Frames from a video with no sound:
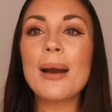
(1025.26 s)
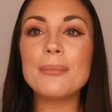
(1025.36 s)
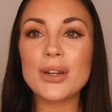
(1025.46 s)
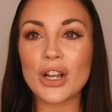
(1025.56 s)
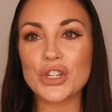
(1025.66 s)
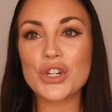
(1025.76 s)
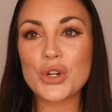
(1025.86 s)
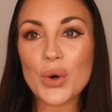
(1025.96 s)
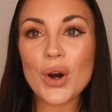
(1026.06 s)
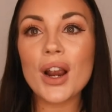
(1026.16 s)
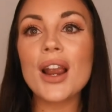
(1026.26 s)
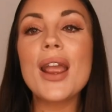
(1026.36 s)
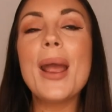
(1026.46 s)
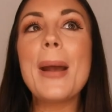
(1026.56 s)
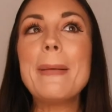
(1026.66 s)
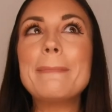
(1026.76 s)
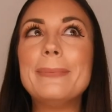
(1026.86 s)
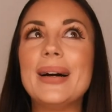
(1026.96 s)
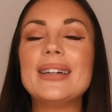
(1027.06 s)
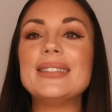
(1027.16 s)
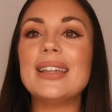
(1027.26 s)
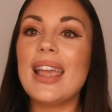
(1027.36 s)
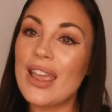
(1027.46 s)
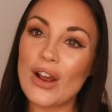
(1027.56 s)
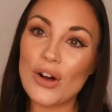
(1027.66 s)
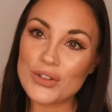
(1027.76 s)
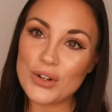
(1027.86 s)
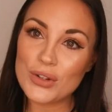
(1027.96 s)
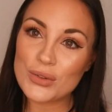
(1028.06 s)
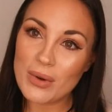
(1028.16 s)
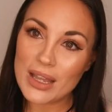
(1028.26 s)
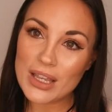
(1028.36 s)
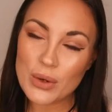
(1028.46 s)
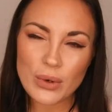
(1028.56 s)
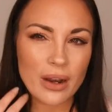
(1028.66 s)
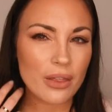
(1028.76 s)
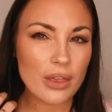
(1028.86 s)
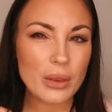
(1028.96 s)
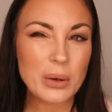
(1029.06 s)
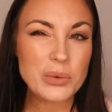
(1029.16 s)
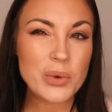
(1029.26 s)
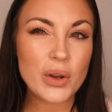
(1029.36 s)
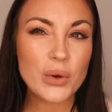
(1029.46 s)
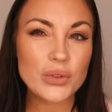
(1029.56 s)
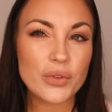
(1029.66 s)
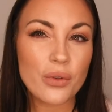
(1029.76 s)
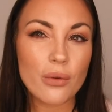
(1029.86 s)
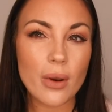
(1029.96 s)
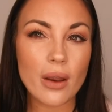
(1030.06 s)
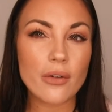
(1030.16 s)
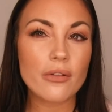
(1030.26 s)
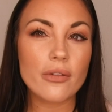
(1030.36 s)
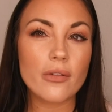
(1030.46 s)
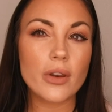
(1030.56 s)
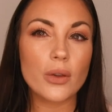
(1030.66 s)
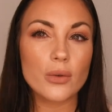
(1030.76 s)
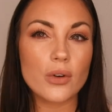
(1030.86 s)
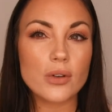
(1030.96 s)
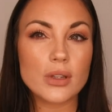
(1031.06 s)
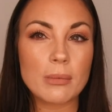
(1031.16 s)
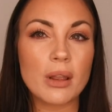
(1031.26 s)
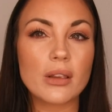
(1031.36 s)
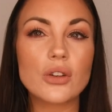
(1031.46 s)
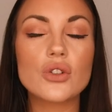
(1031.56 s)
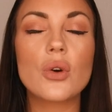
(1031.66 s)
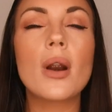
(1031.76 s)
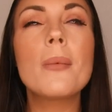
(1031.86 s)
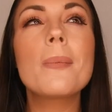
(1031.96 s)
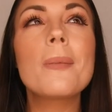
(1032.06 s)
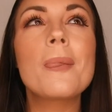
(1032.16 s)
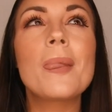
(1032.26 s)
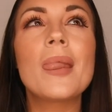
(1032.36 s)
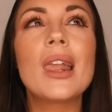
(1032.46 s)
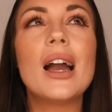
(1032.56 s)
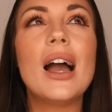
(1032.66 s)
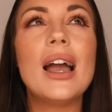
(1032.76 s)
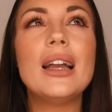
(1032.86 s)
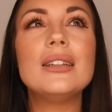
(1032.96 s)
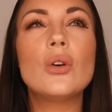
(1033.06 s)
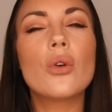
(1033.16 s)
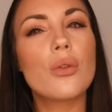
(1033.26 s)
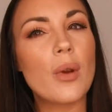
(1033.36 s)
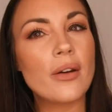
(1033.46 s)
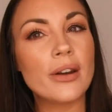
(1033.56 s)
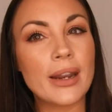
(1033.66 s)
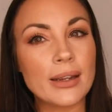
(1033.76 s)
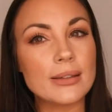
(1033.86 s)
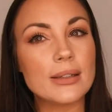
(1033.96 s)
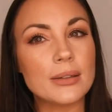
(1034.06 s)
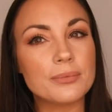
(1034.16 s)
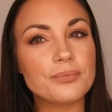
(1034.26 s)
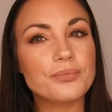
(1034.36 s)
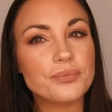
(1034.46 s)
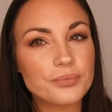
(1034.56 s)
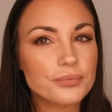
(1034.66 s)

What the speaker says: I'm not sure, but it also looks really cute, and I think this one goes for 350 euros, I'm not that sure, and or 390.